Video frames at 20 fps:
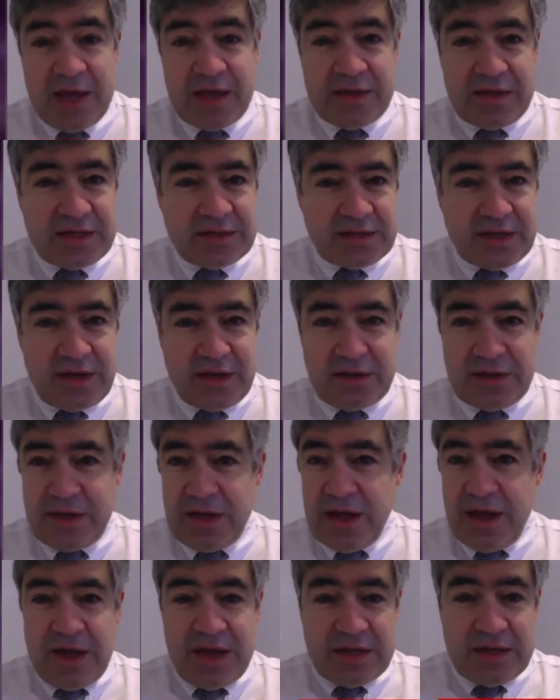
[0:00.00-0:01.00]
These are
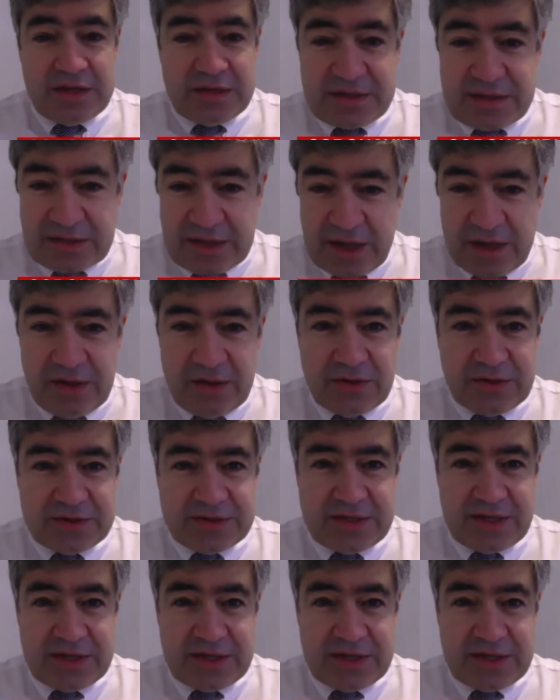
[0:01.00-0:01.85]
skills